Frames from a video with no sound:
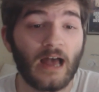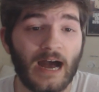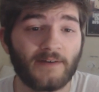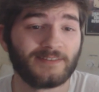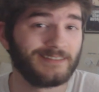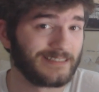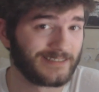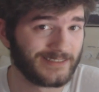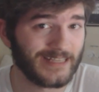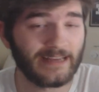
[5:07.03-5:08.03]
obviously, the
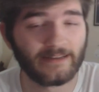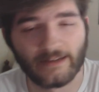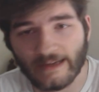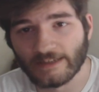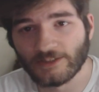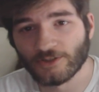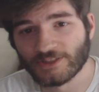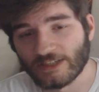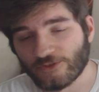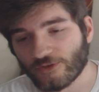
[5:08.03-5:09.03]
Snake and
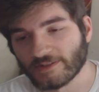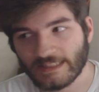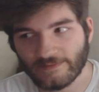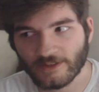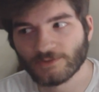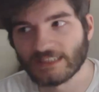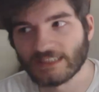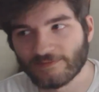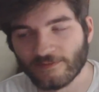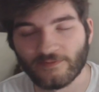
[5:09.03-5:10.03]
Goten and Trunks, even though it was a
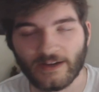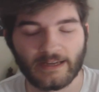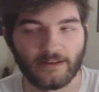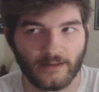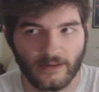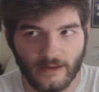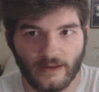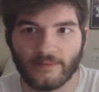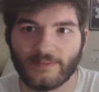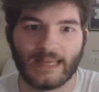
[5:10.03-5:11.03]
different fight,
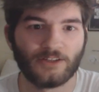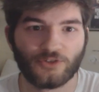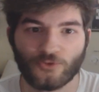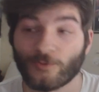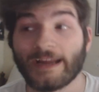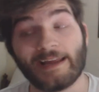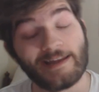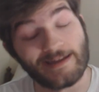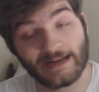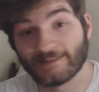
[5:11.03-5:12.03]
that looked great.
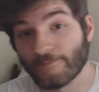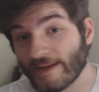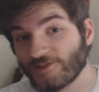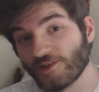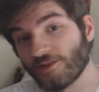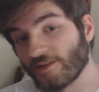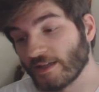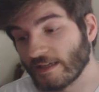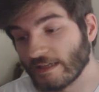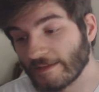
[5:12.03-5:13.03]
Not to mention
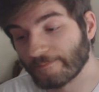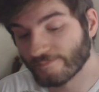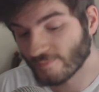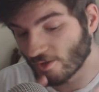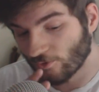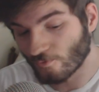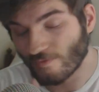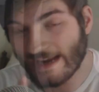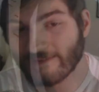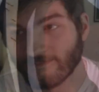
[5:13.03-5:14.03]
the
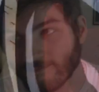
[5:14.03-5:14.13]
red,